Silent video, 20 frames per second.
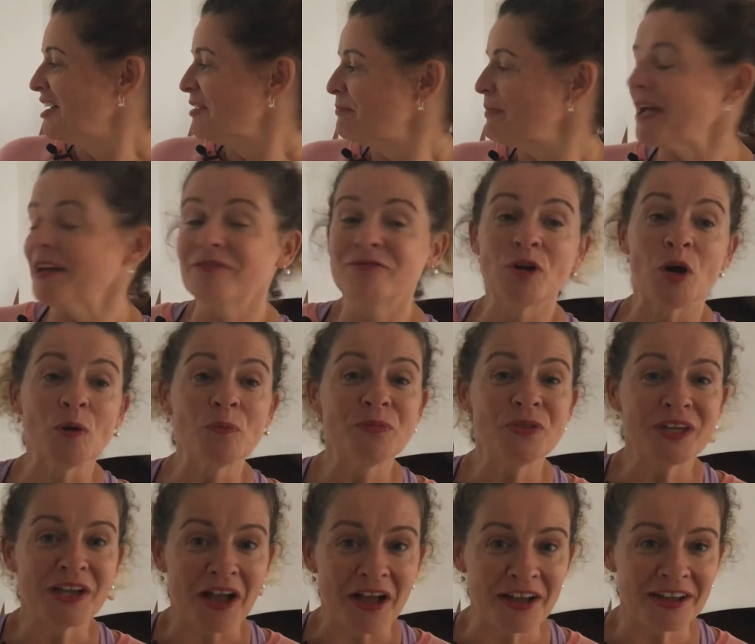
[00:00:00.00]
met Rob,
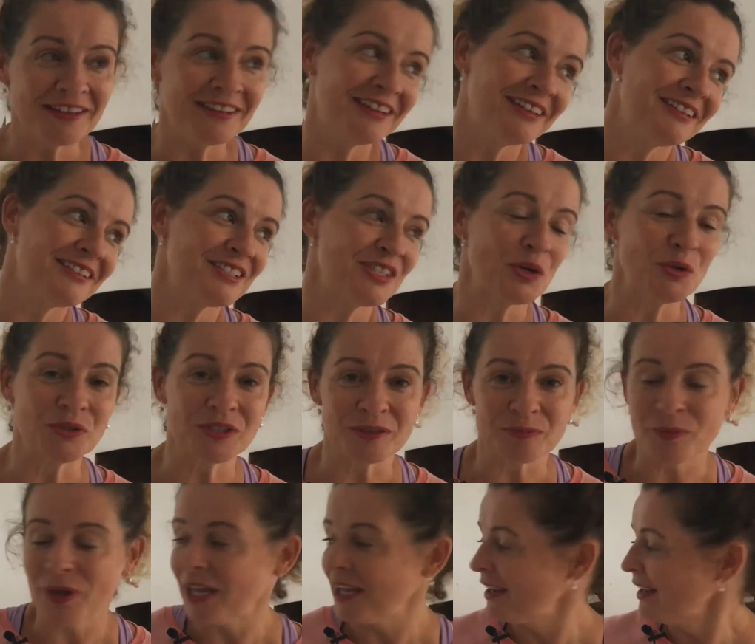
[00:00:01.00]
the guy that sold
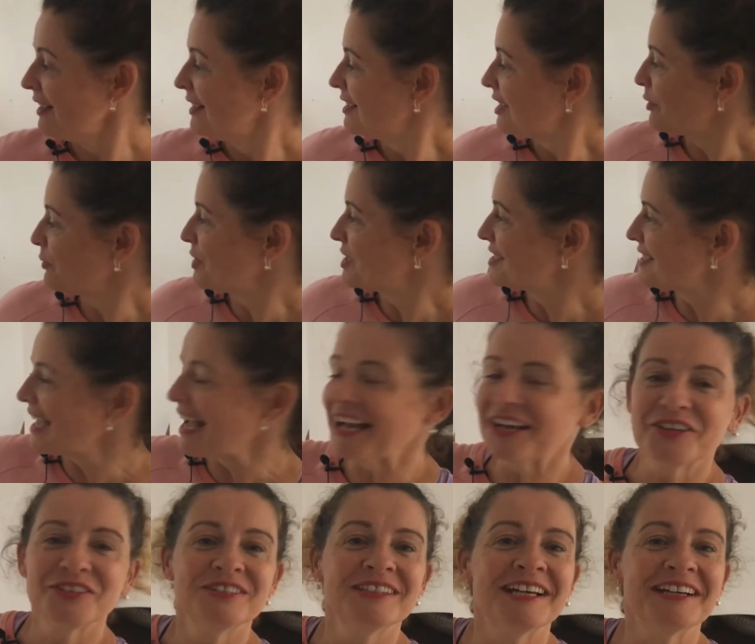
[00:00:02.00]
it me, and we sat
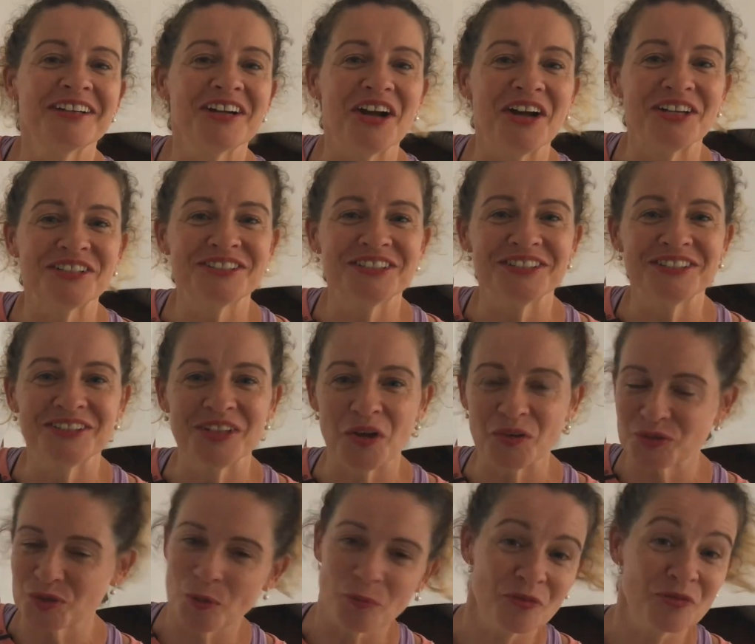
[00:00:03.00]
out in that garden
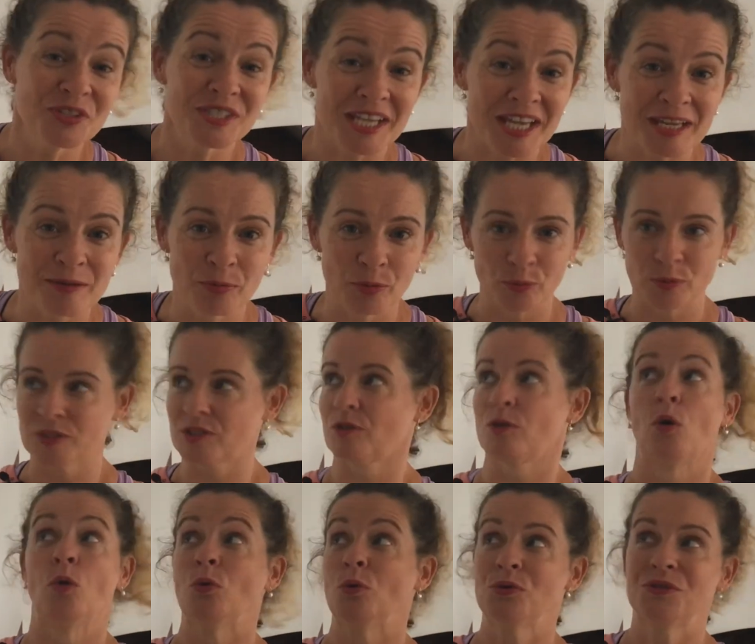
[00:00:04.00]
on top of a table, which
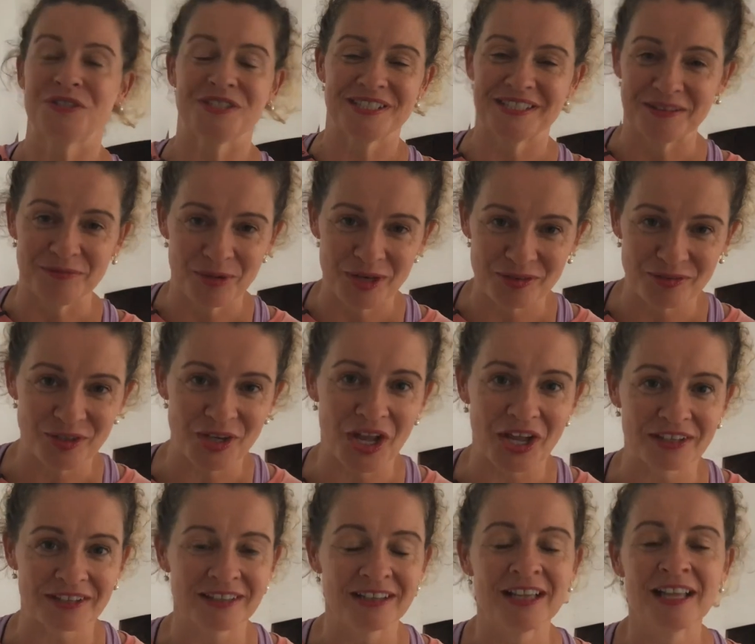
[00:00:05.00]
of course is in the middle of a
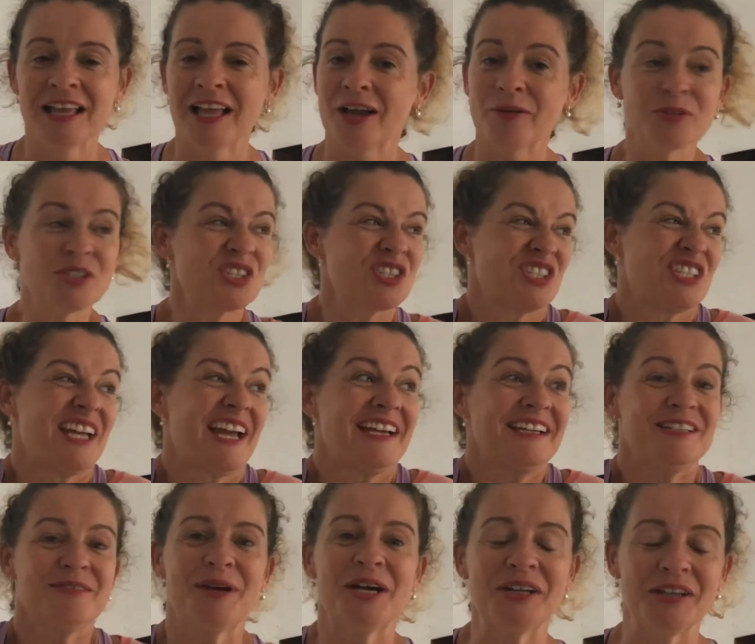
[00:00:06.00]
garden, and we just
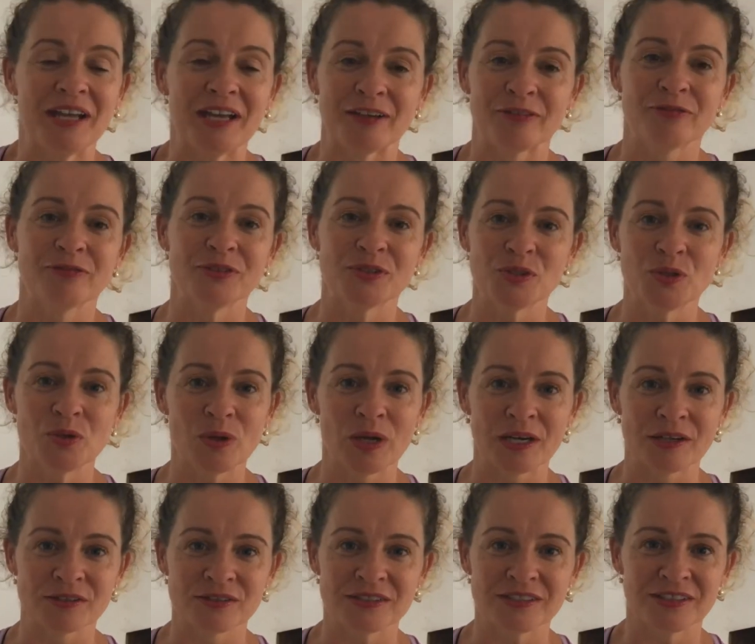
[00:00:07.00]
chatted about life for 2
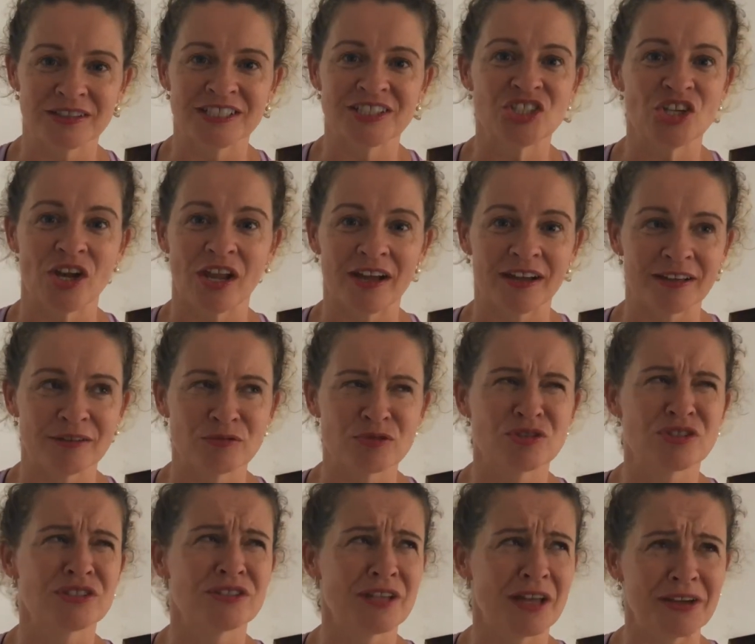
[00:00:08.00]
hours in July. It
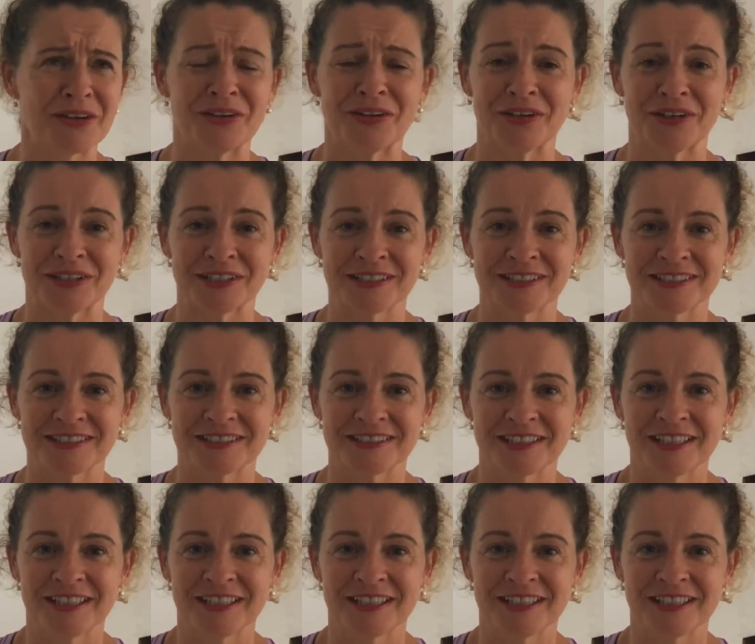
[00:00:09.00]
was so nice.